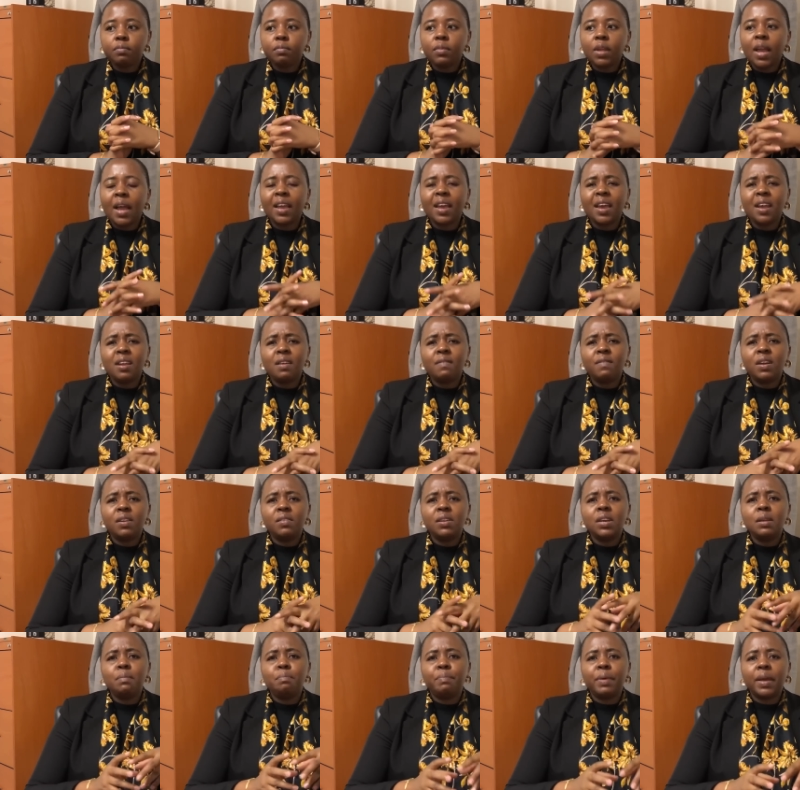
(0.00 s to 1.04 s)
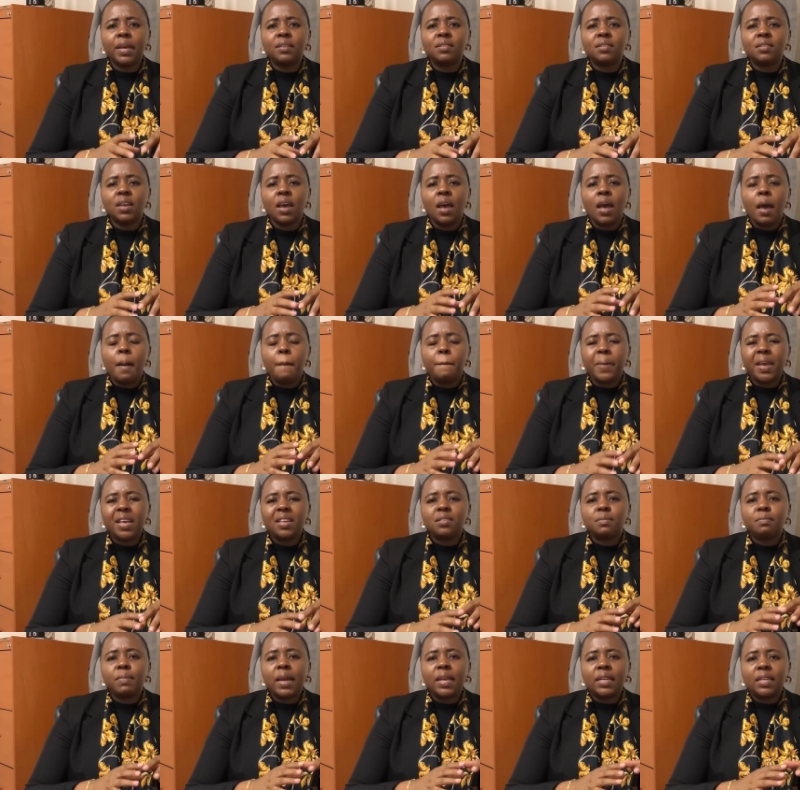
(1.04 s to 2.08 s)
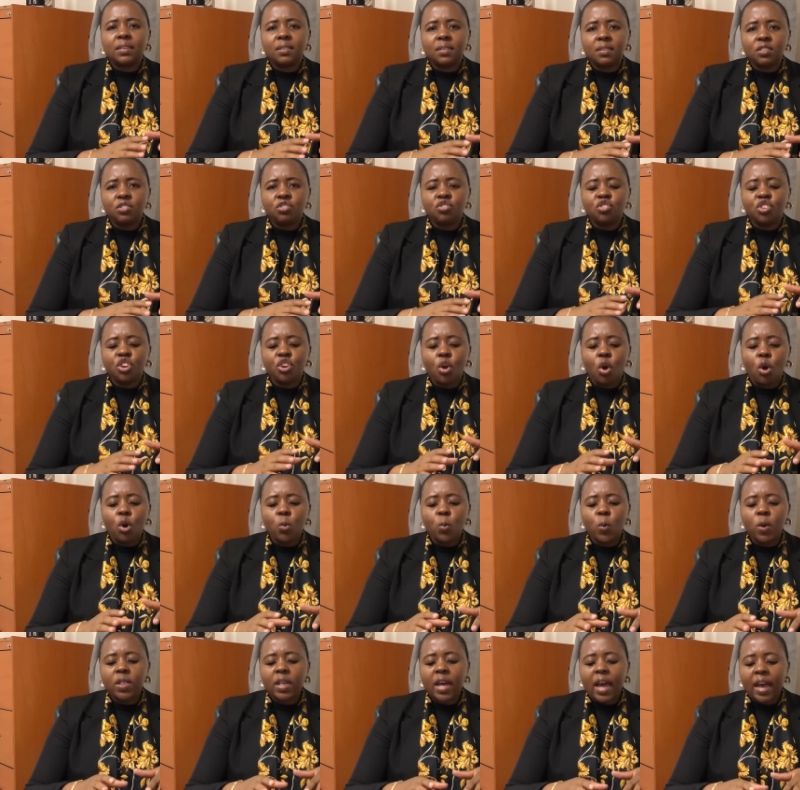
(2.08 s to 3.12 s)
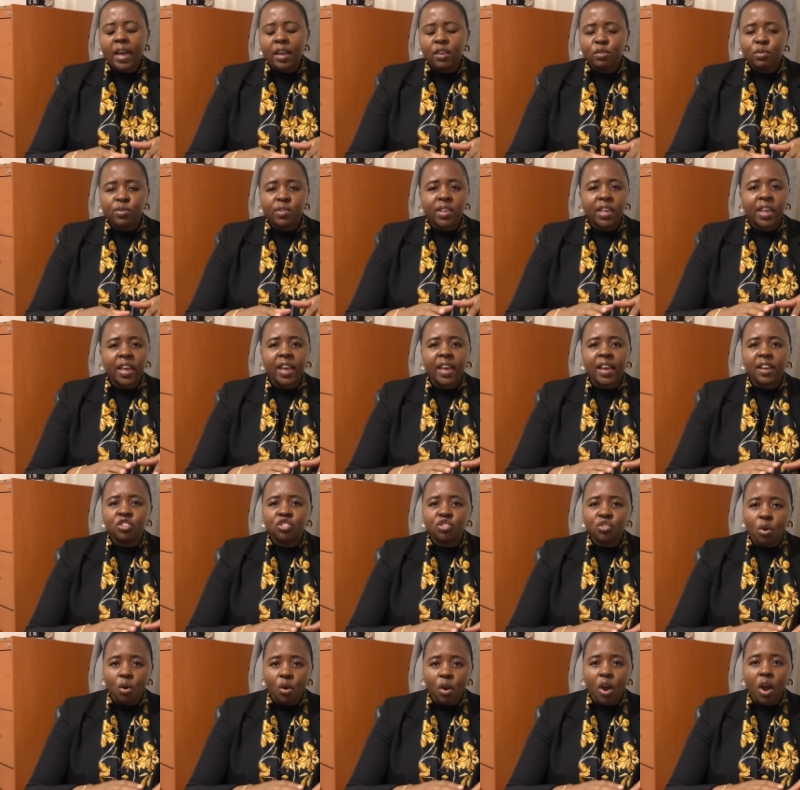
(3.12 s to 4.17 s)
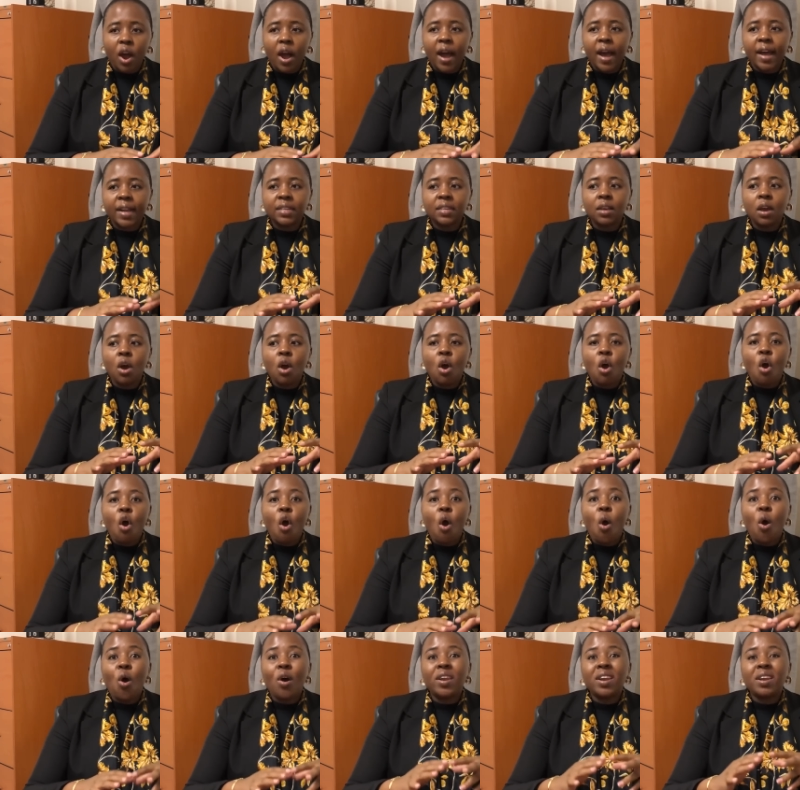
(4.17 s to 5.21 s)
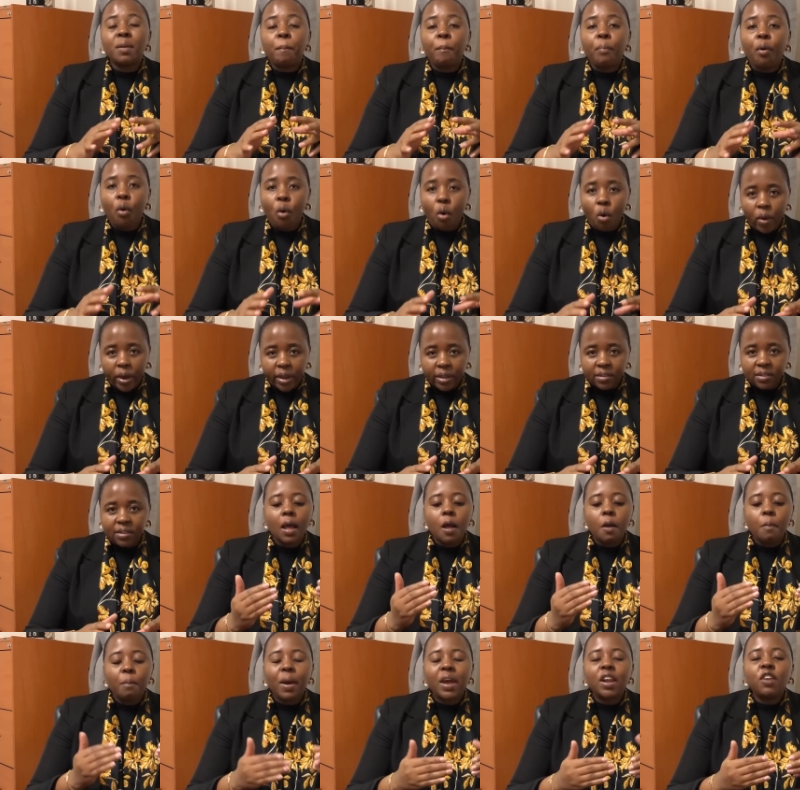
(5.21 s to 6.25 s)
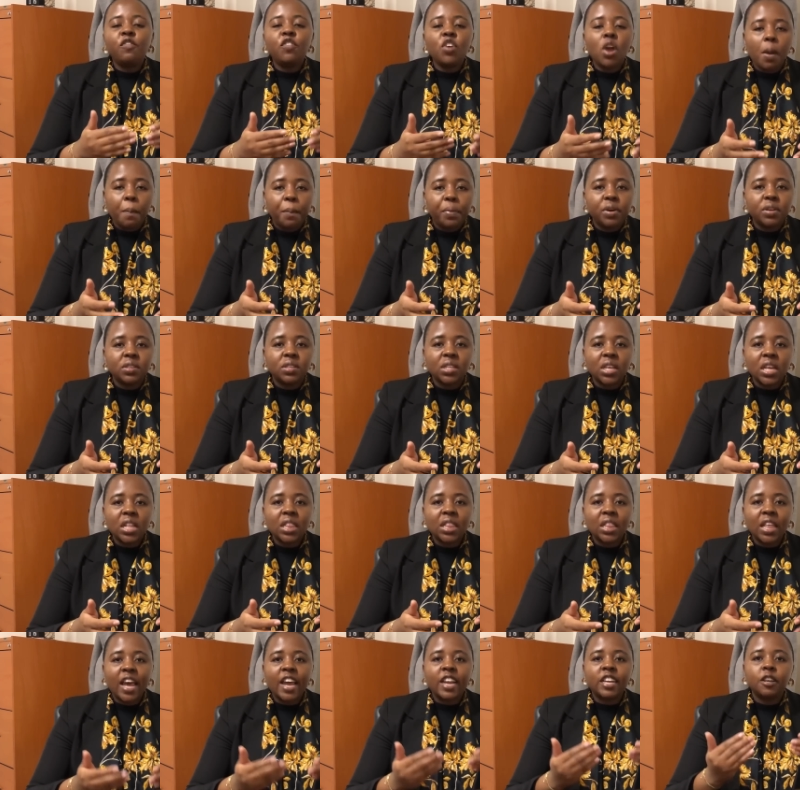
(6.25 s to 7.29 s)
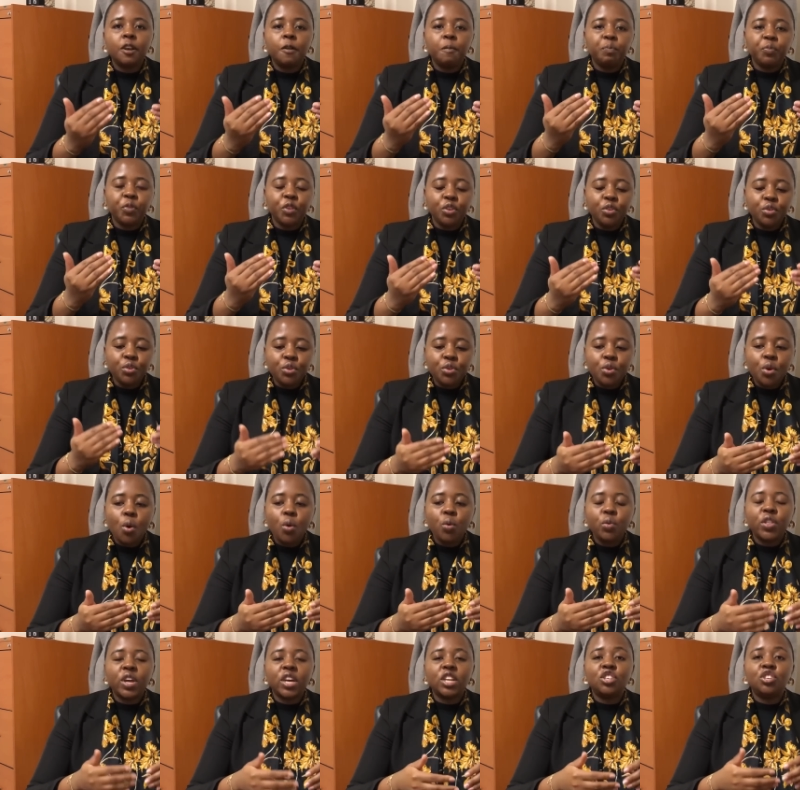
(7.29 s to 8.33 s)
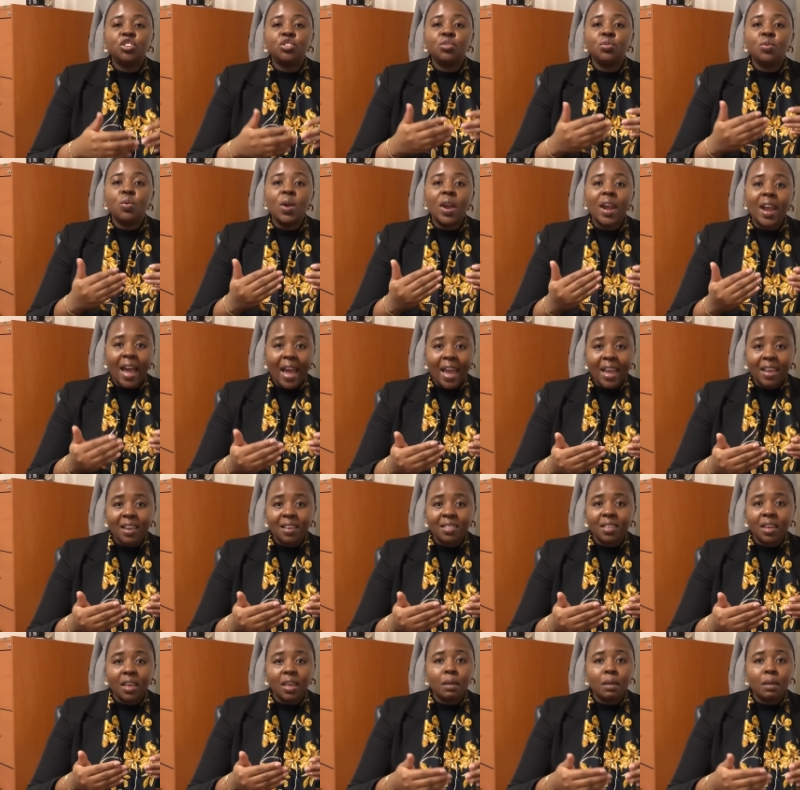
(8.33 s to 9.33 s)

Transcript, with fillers: I can never really base base my decision on whether I use cash or card on points. But if you're a person that you know that you like the